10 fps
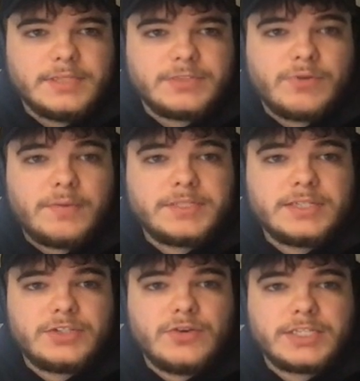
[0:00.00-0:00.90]
Is
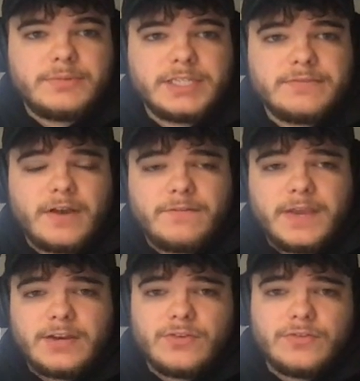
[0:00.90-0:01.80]
Robinson too expensive on
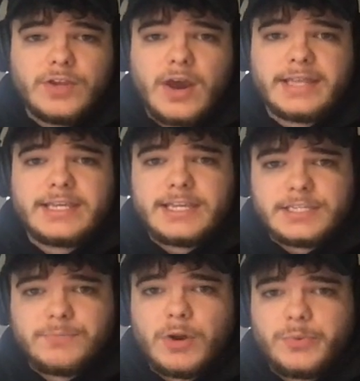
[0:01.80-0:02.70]
FanDuel? No, I think
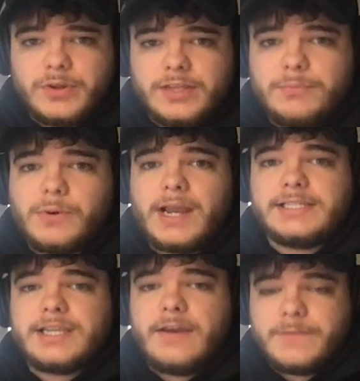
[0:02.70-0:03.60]
he's appropriately
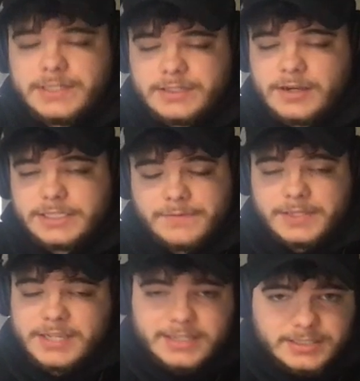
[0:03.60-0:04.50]
priced if he starts. If
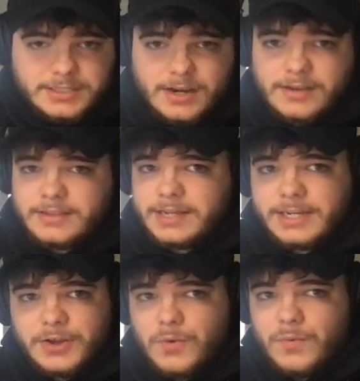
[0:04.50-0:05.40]
he doesn't start, then
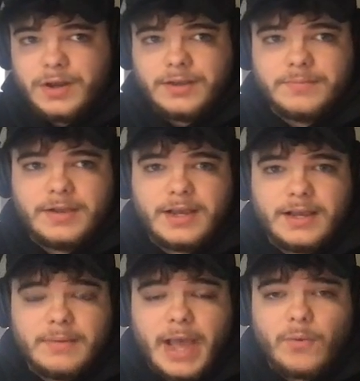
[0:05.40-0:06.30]
I don't want him.
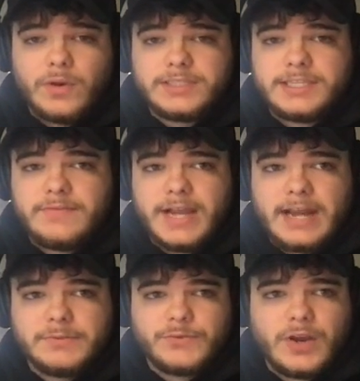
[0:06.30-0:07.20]
I want Steven
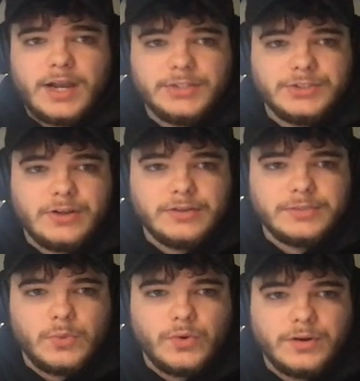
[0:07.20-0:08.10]
Adams for
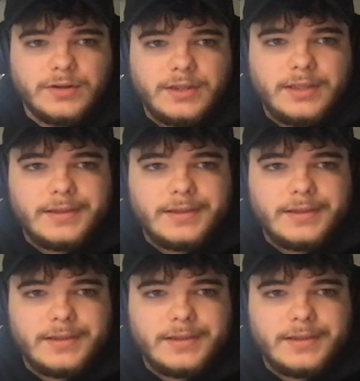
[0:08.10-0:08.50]
$100 more.